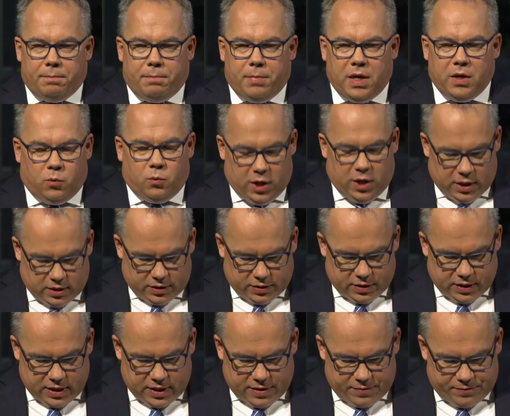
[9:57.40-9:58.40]

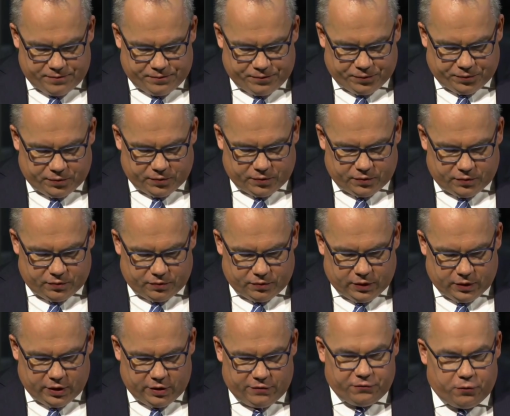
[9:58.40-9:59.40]
Meanwhile,
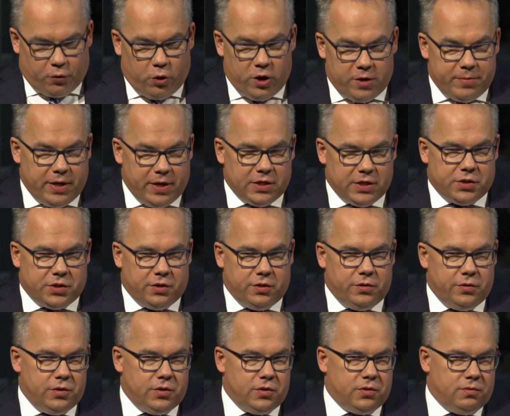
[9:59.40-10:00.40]
your foreign
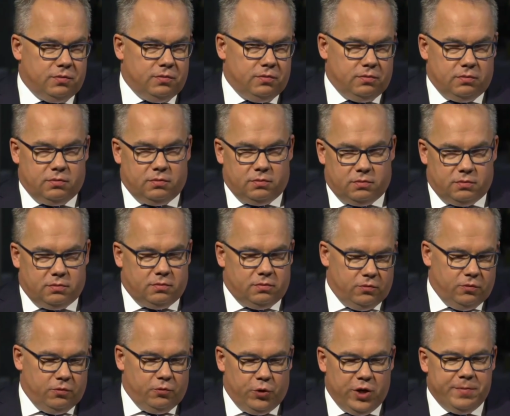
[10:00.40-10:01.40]
minister, whose
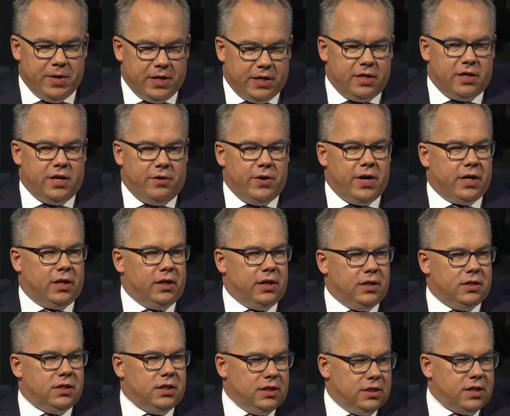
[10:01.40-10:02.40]
remit
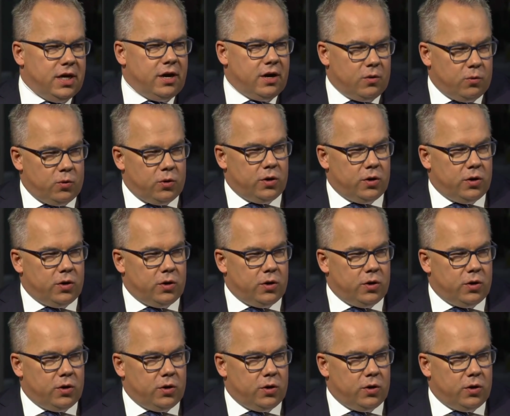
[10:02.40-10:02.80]
theoretically is the entire